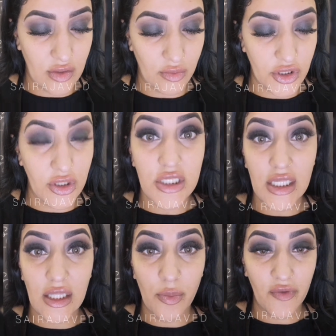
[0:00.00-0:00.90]
So I'm just going to
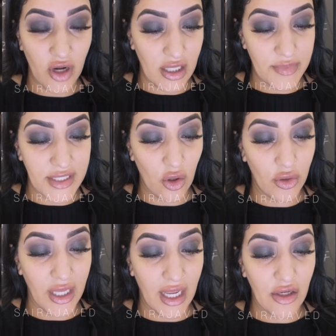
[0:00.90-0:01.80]
take a little bit of red lipstick
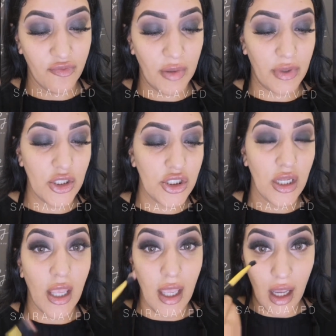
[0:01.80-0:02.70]
on the end of my
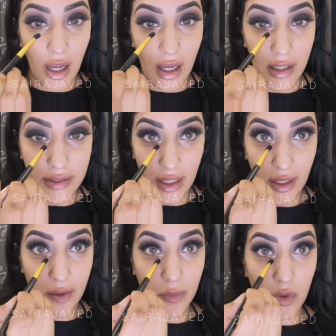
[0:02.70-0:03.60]
brush, and
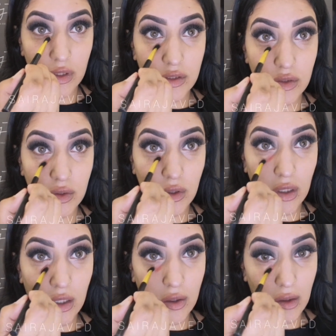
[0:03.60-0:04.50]
I am going to
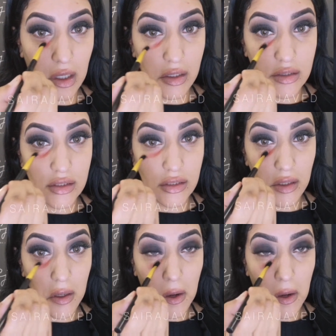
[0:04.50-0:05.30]
correct.